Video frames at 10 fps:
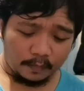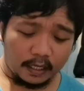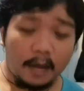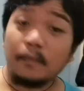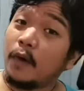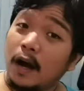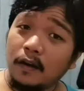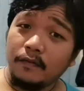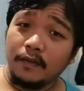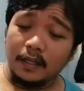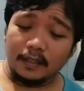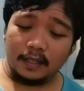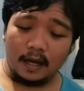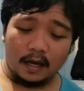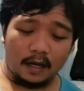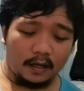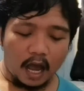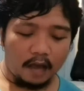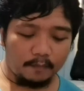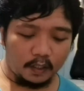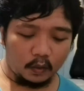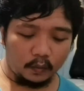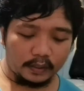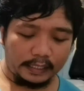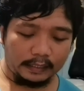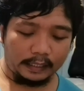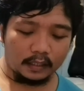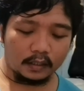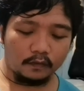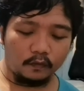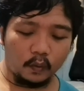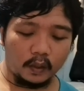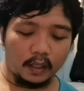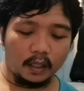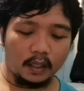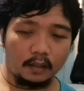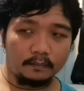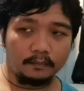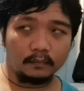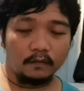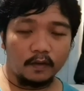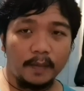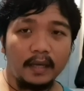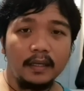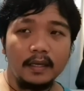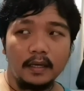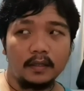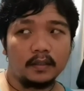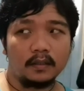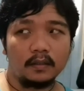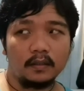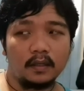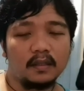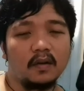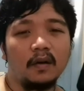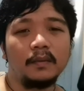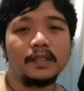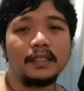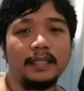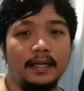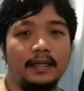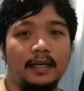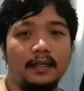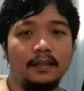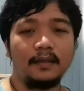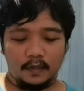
But I'm proud of this, ha. I've been using this for many years. I think almost a decade.